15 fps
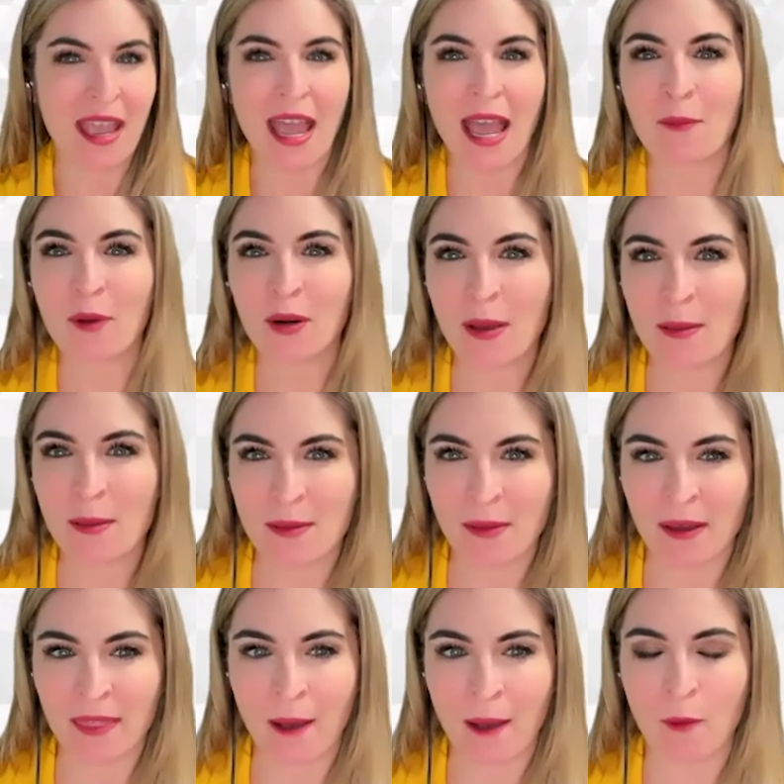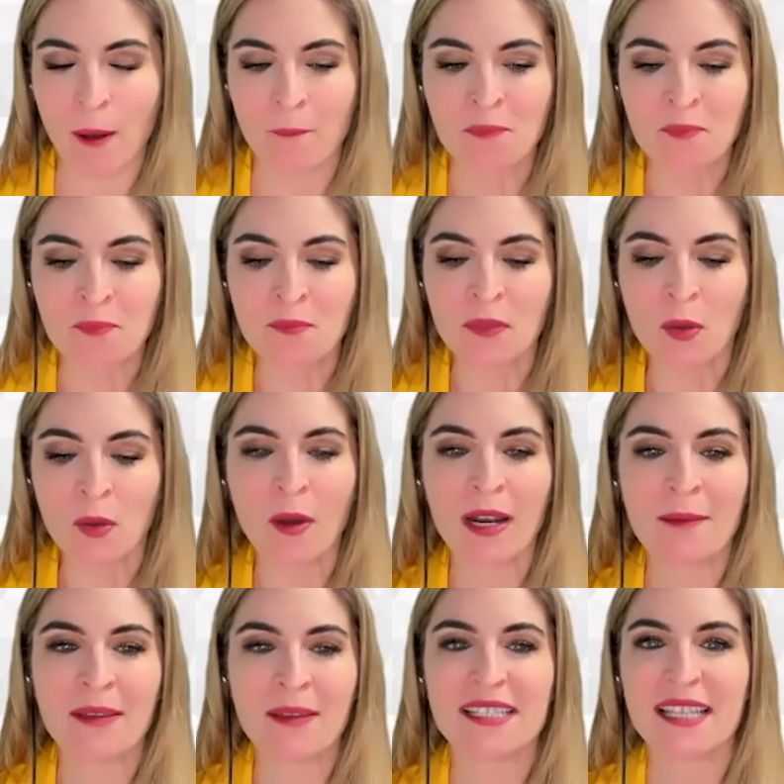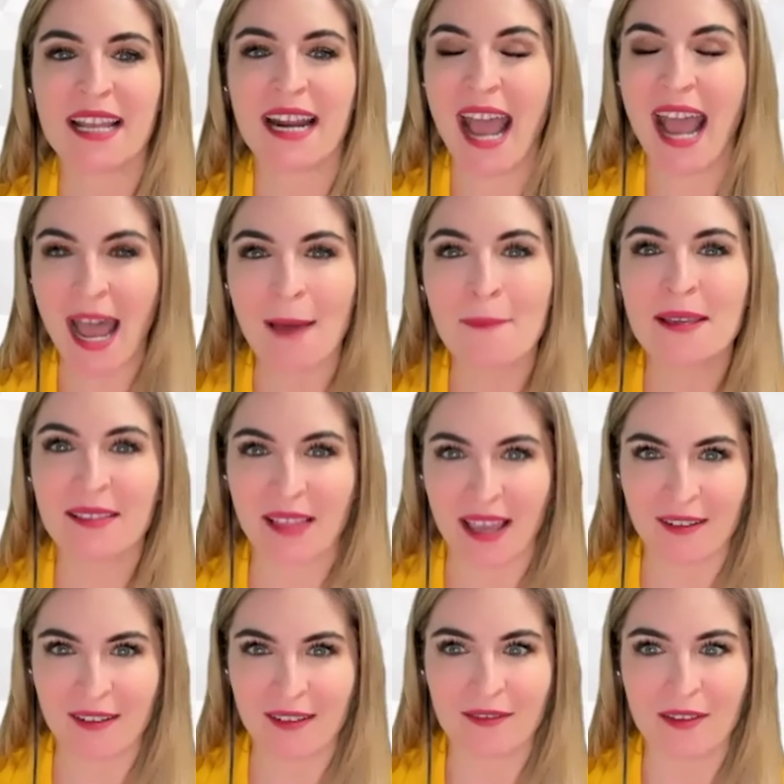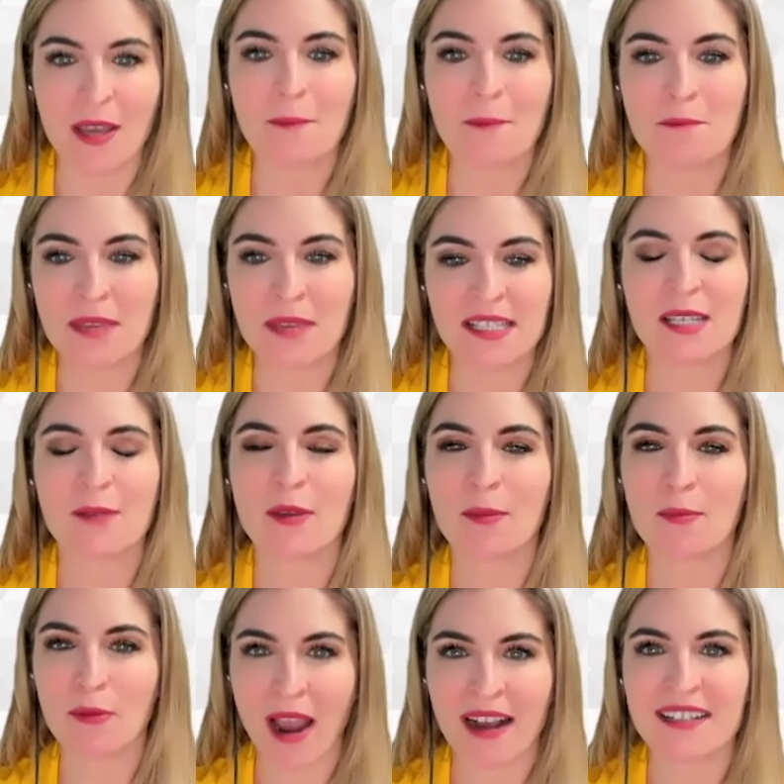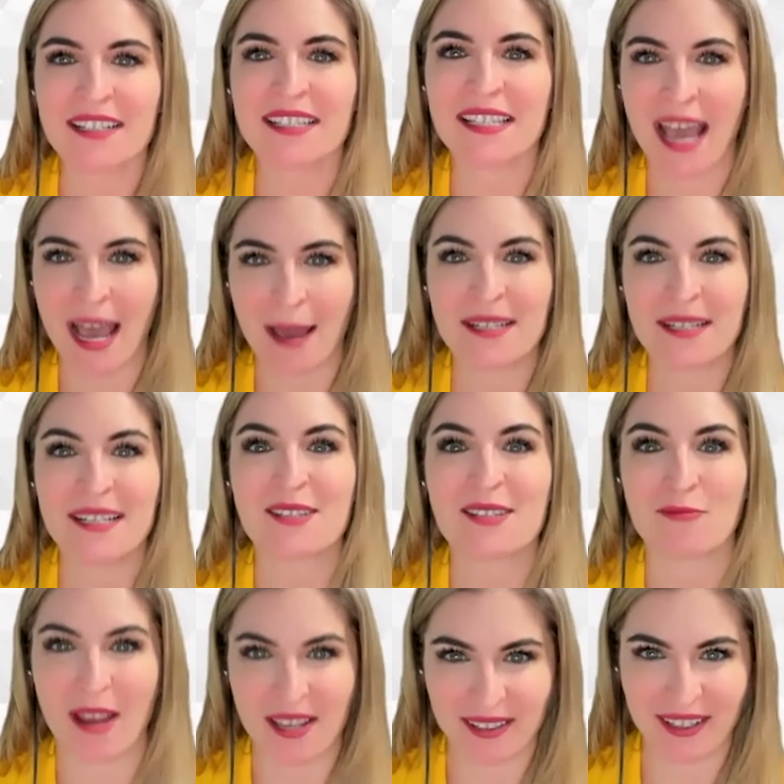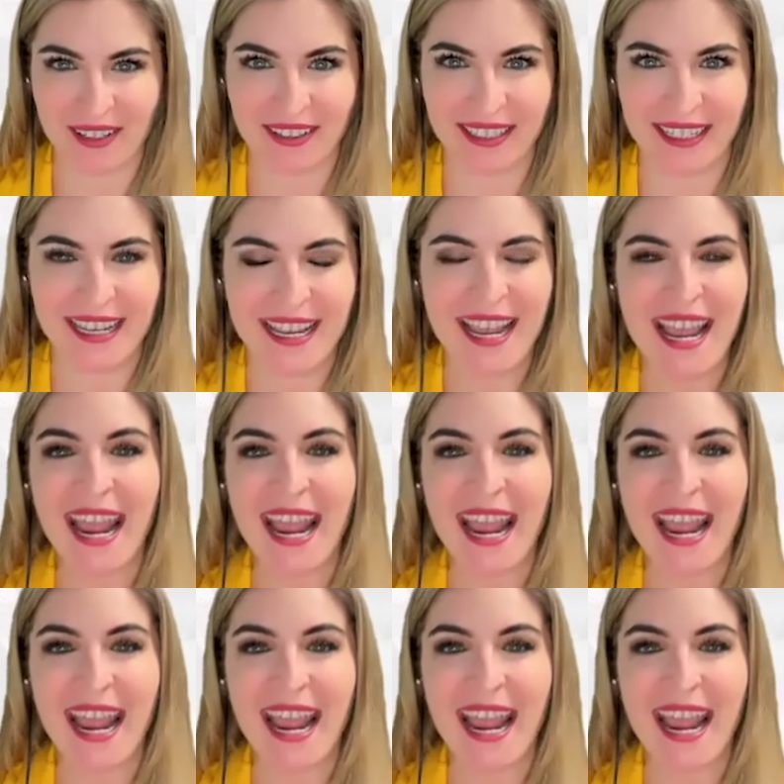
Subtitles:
And what do I mean by that? Well, what I mean is that a happy life means that we practice happiness regularly.